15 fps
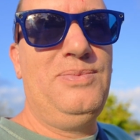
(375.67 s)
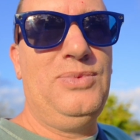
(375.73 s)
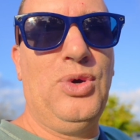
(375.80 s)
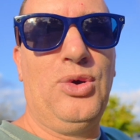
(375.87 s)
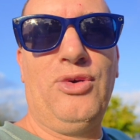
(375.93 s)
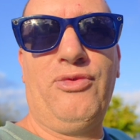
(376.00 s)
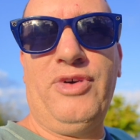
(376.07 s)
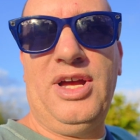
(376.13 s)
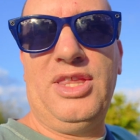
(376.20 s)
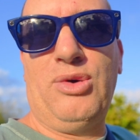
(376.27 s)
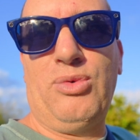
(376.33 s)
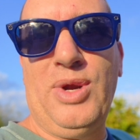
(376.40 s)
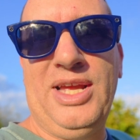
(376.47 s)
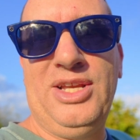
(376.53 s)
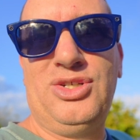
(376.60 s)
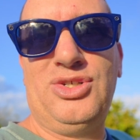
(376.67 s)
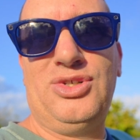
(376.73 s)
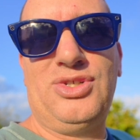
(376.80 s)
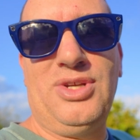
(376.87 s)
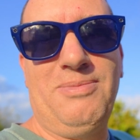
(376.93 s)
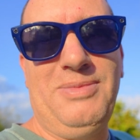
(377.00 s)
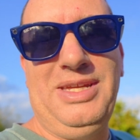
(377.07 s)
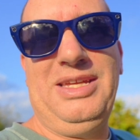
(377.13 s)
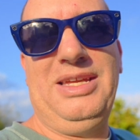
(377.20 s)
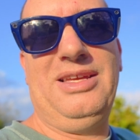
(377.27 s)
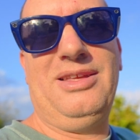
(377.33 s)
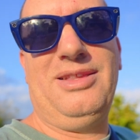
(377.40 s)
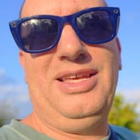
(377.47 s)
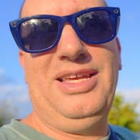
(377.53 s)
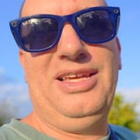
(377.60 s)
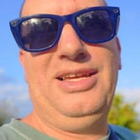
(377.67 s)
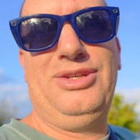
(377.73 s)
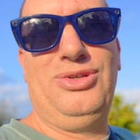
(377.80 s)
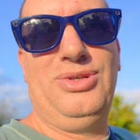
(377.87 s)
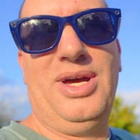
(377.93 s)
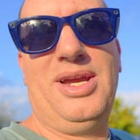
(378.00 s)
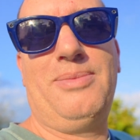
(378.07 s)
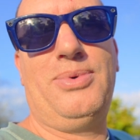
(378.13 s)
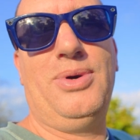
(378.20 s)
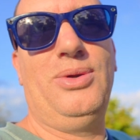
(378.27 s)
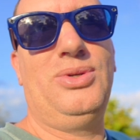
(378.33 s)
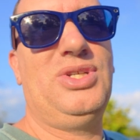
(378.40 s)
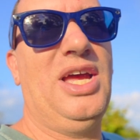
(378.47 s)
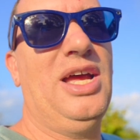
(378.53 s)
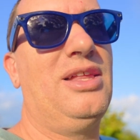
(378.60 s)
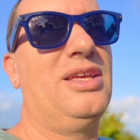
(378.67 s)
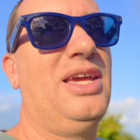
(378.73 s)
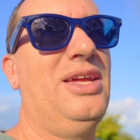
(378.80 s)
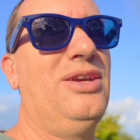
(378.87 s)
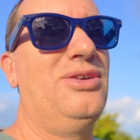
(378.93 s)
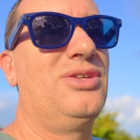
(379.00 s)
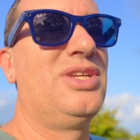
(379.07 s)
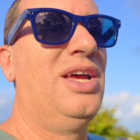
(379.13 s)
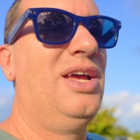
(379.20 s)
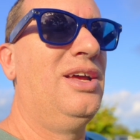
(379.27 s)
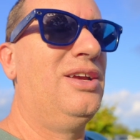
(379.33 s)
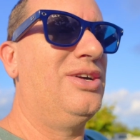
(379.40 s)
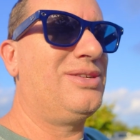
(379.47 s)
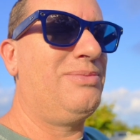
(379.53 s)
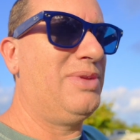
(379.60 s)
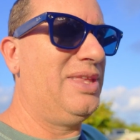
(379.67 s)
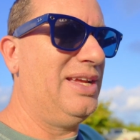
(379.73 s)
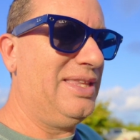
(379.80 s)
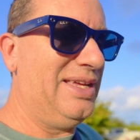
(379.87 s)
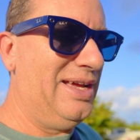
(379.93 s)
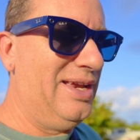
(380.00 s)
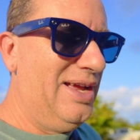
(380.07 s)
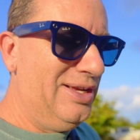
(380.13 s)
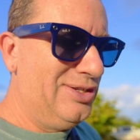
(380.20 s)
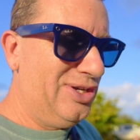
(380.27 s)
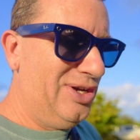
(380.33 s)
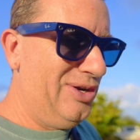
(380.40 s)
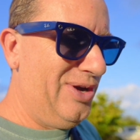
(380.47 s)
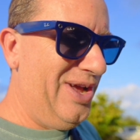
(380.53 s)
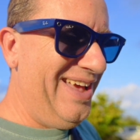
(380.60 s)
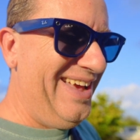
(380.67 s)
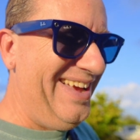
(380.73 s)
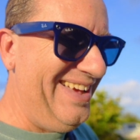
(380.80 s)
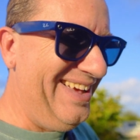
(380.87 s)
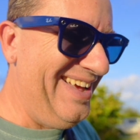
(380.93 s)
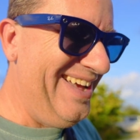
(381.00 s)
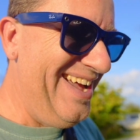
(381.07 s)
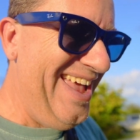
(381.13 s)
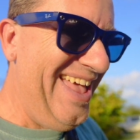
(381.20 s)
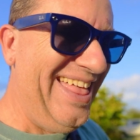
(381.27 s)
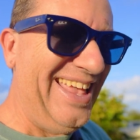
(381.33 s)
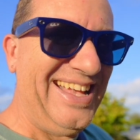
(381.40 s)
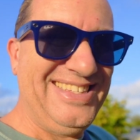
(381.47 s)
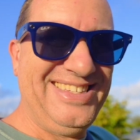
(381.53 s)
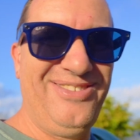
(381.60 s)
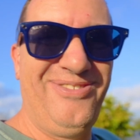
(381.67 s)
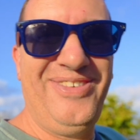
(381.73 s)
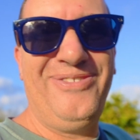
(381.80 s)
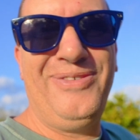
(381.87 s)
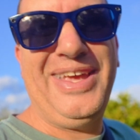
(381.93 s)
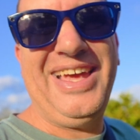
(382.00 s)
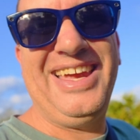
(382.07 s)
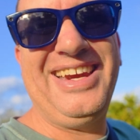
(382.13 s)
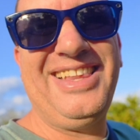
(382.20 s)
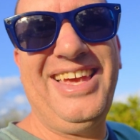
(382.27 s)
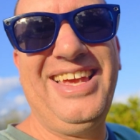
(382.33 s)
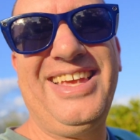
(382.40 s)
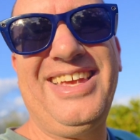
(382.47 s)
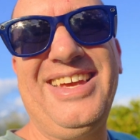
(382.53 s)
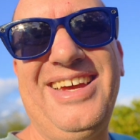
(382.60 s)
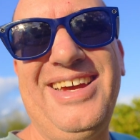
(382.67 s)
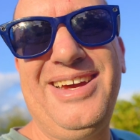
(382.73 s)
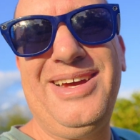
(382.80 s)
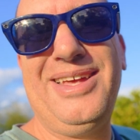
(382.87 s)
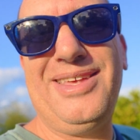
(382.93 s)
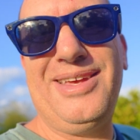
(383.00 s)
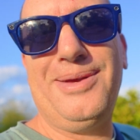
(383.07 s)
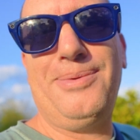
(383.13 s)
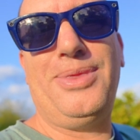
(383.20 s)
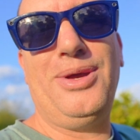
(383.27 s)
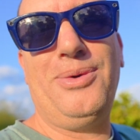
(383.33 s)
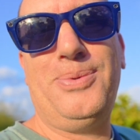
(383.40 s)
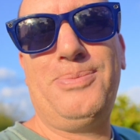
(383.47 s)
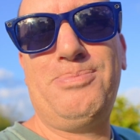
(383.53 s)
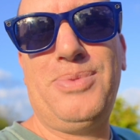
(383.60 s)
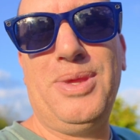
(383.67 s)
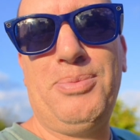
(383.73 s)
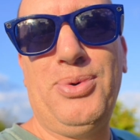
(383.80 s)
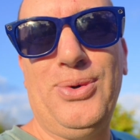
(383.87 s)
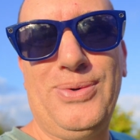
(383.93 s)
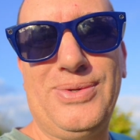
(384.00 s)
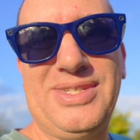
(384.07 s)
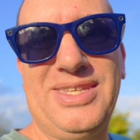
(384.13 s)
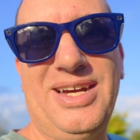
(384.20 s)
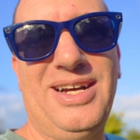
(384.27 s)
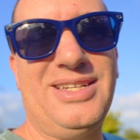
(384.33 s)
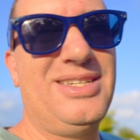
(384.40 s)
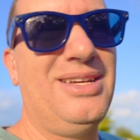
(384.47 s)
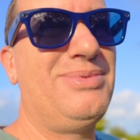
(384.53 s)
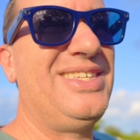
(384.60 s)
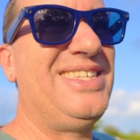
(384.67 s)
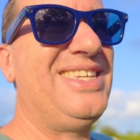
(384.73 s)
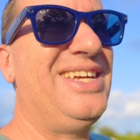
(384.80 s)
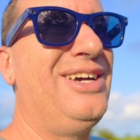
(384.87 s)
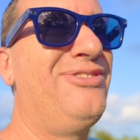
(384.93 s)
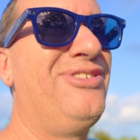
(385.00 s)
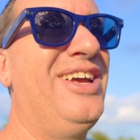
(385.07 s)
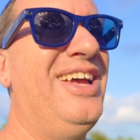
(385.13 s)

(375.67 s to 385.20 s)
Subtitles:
notify the rangers immediately, do not approach the alligators, or something like that. So, like I said, we kind of like the pools and the hot tubs and stuff.